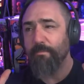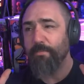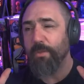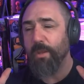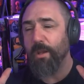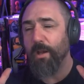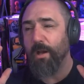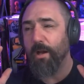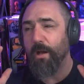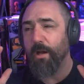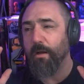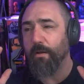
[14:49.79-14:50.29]

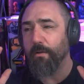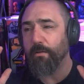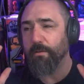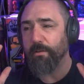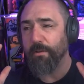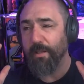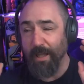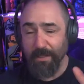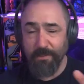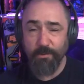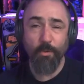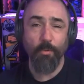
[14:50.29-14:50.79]

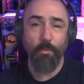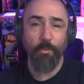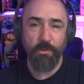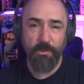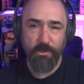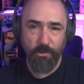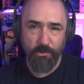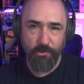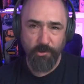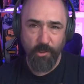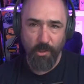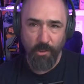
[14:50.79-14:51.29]
that's what we're
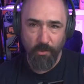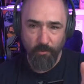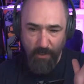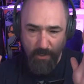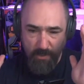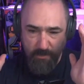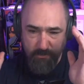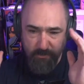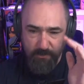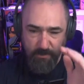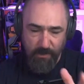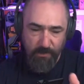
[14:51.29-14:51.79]
still trying to
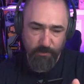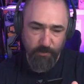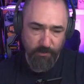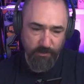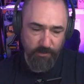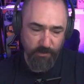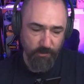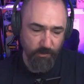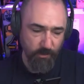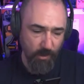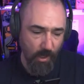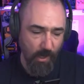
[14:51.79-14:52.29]
raise, and that's what's
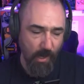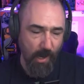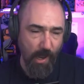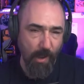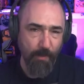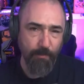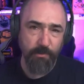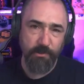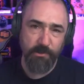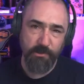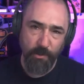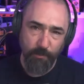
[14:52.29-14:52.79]
still got to
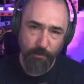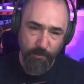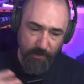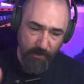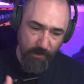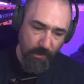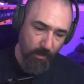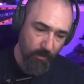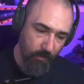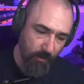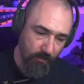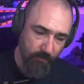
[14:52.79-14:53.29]
happen so we can
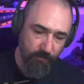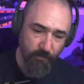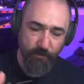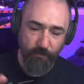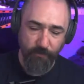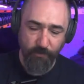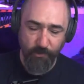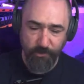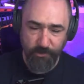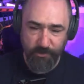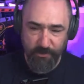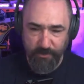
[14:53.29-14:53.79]
get her in for the
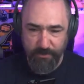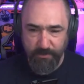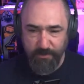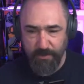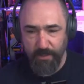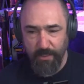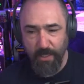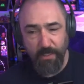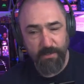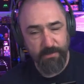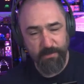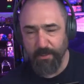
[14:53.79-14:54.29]
full 60
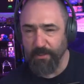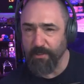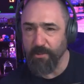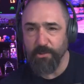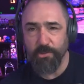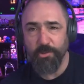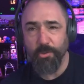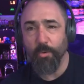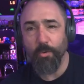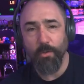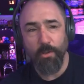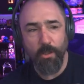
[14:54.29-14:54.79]
days. And I can
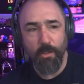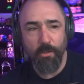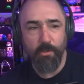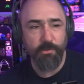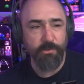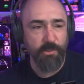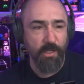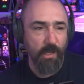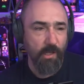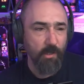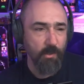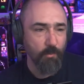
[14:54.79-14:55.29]
totally
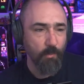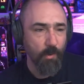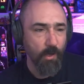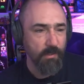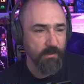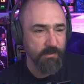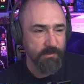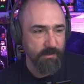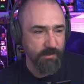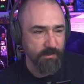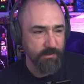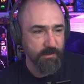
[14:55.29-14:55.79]
understand why
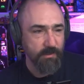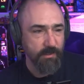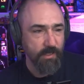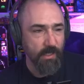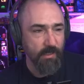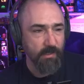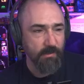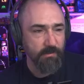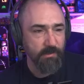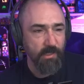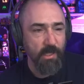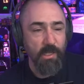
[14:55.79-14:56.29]
60
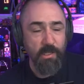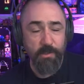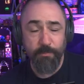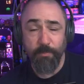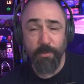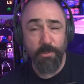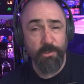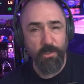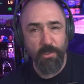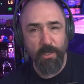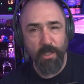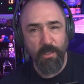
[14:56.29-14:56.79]
days,
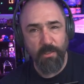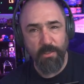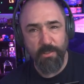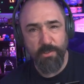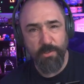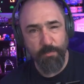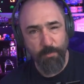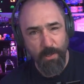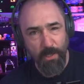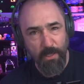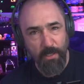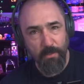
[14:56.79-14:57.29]
especially at the
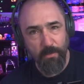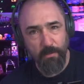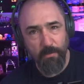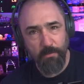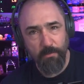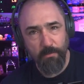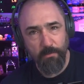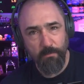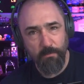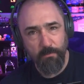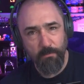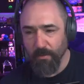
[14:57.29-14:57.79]
speed.
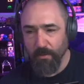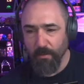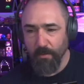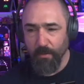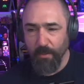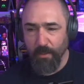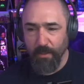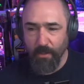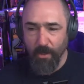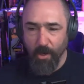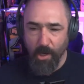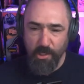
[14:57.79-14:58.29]

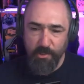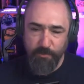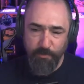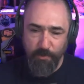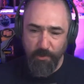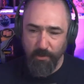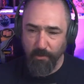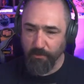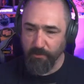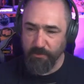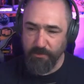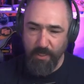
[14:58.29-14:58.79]
like
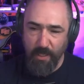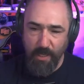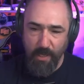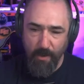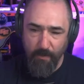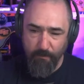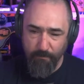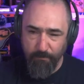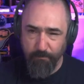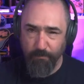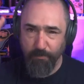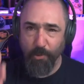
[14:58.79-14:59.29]
hospital
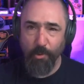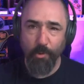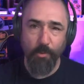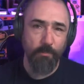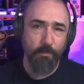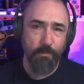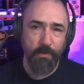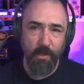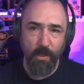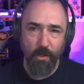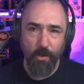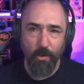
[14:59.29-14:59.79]
stay,
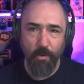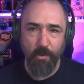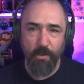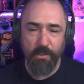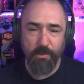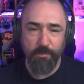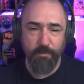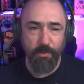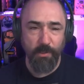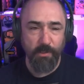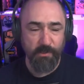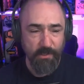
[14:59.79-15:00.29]
boom, now you're in
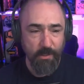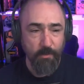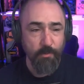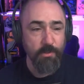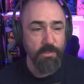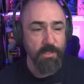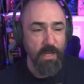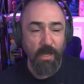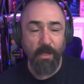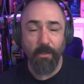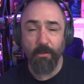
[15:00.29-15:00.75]
this place. It would take a